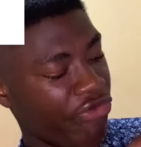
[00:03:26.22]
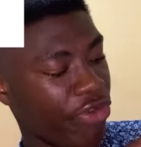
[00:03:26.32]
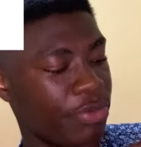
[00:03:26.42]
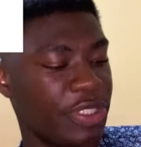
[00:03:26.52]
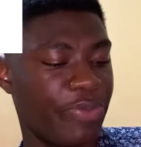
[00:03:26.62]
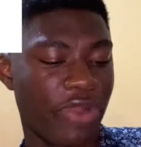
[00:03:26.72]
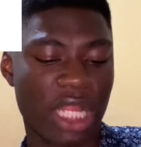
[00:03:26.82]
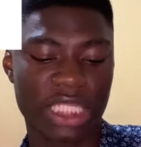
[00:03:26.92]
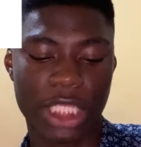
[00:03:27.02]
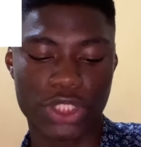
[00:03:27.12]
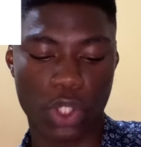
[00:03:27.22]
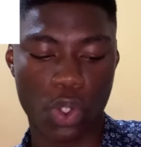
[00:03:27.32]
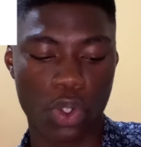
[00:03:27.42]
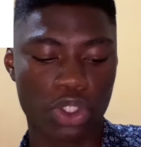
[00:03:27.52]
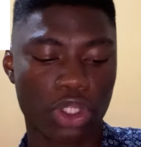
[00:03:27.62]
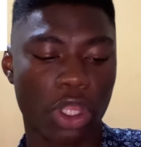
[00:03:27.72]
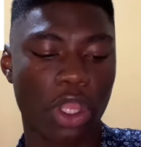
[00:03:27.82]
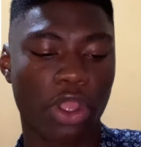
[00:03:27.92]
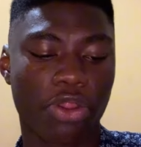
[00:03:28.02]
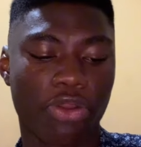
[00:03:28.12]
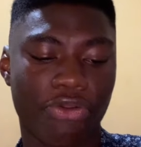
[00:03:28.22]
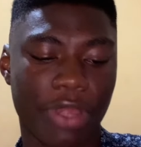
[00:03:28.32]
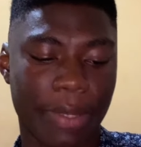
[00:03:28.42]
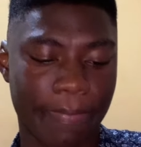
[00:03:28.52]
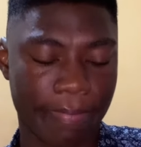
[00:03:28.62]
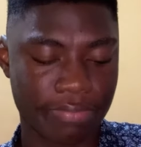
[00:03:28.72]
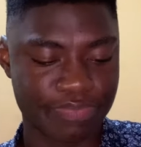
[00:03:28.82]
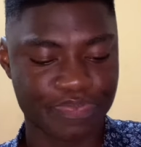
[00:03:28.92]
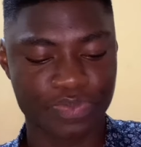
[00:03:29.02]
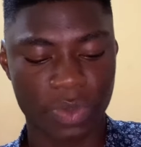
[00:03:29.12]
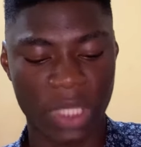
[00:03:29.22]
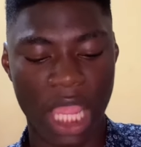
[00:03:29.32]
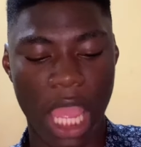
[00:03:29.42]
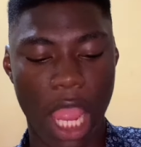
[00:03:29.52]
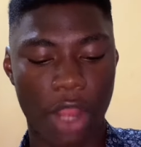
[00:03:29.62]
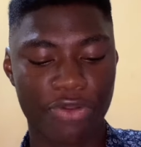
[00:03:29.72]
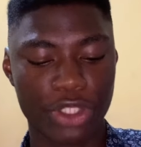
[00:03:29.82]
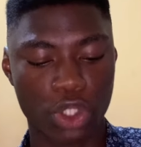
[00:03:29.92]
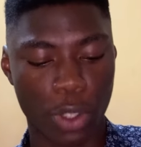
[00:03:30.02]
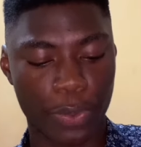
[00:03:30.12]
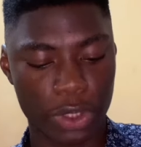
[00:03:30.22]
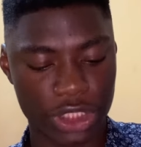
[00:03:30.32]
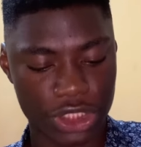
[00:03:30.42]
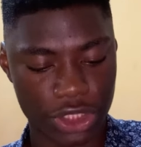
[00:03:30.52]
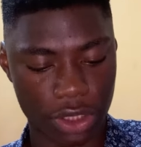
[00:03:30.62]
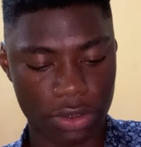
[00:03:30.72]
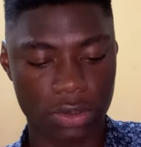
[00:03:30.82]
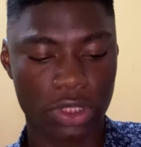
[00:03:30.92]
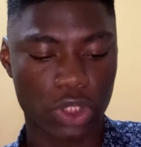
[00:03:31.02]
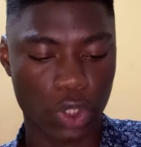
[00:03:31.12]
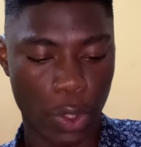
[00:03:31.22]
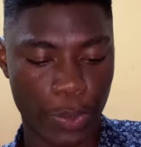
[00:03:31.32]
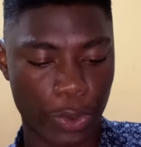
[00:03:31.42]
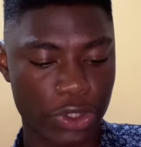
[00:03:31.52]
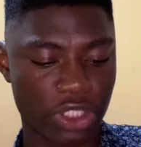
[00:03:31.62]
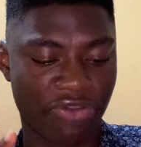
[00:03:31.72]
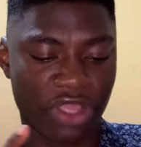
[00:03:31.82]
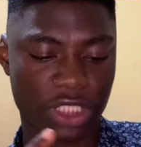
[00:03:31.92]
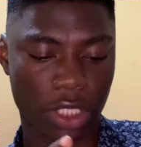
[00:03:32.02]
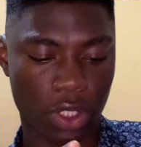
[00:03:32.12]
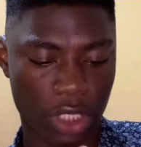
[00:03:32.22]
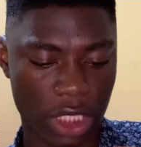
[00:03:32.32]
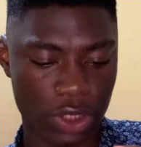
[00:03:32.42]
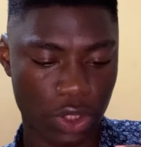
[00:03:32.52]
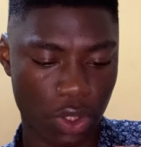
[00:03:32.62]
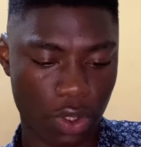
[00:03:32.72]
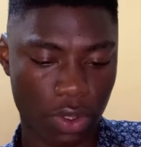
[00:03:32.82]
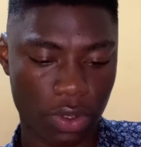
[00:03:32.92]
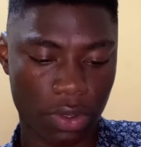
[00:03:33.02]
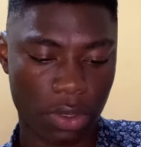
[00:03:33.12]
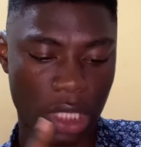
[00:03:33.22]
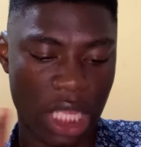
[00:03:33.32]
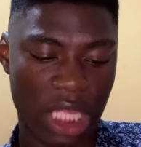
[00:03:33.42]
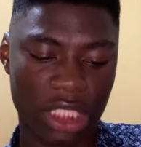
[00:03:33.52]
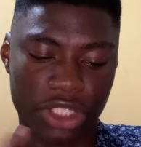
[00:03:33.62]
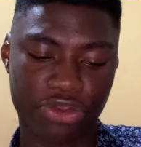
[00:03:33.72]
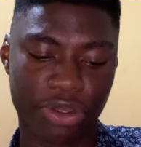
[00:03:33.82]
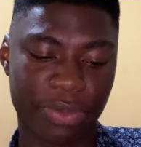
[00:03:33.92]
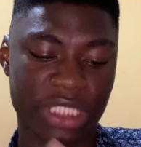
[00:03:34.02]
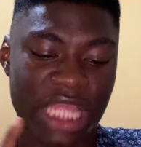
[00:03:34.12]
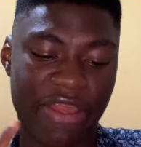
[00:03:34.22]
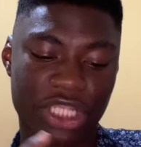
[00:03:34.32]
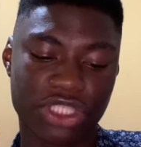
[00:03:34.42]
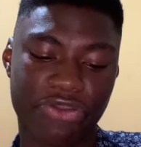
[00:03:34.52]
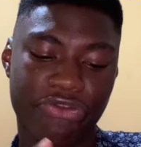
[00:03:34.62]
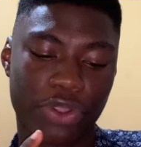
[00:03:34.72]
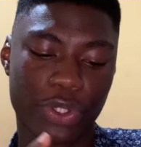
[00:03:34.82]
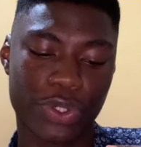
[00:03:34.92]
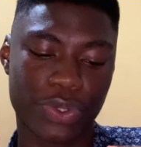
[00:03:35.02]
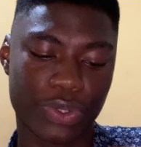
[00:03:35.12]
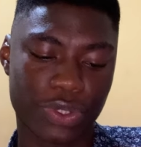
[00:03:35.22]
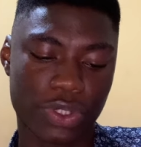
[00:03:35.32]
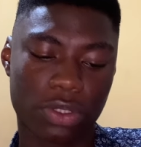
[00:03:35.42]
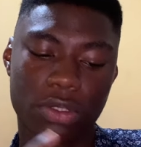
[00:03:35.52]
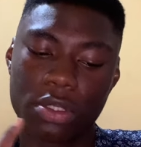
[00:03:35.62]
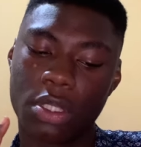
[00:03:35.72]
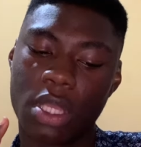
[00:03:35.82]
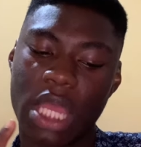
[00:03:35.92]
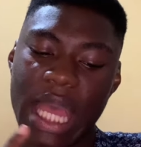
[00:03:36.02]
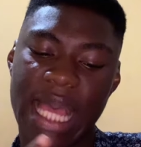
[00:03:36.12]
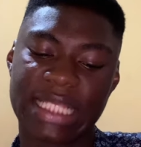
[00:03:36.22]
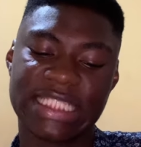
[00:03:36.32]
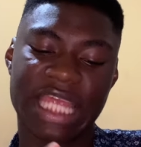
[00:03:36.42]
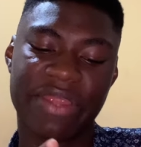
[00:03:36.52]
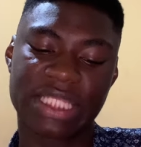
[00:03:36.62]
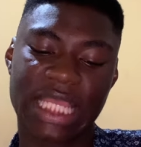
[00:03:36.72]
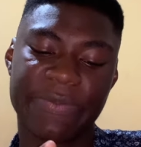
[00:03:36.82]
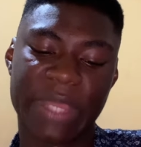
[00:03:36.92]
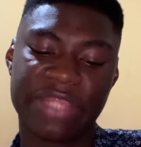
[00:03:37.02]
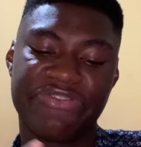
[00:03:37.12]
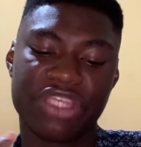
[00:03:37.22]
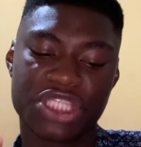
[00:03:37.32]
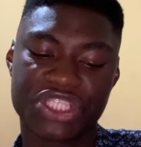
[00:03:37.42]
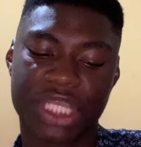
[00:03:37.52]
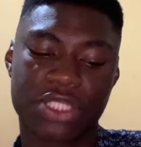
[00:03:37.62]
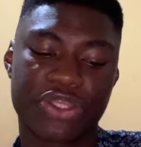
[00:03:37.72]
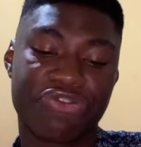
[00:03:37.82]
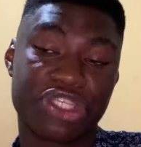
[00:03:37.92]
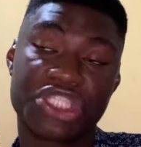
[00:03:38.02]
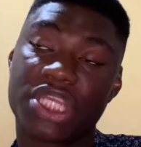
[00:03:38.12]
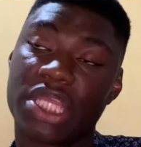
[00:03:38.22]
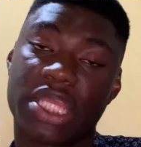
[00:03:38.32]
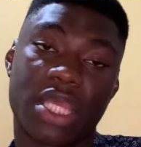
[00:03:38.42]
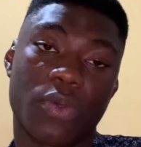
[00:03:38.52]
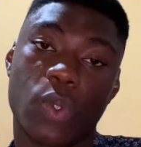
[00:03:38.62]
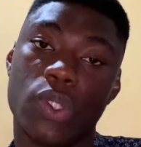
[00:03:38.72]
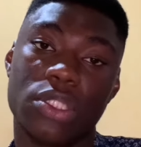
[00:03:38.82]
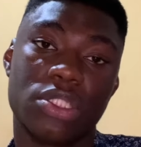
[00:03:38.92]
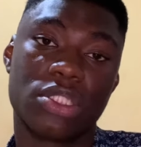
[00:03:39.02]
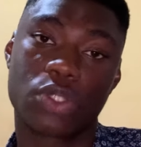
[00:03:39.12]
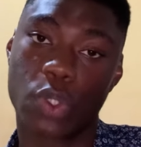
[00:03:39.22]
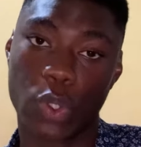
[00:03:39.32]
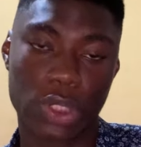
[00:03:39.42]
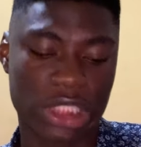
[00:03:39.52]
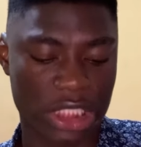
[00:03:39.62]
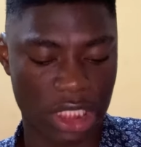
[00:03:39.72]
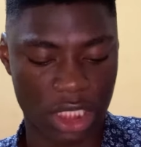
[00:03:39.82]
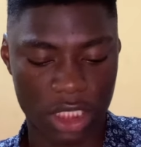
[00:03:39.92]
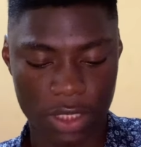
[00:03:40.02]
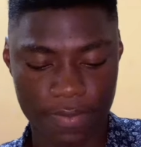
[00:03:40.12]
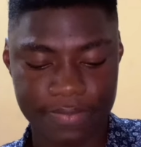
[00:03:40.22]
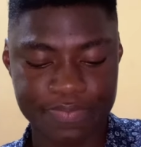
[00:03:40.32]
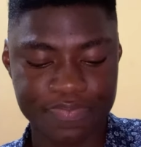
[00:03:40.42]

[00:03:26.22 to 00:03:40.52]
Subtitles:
From the brand Ketocone Cream. I'll read the composition. It's composed of ketoconazole. The cream, the direction for use as directed by the physician. So the physician here was Coco Skin.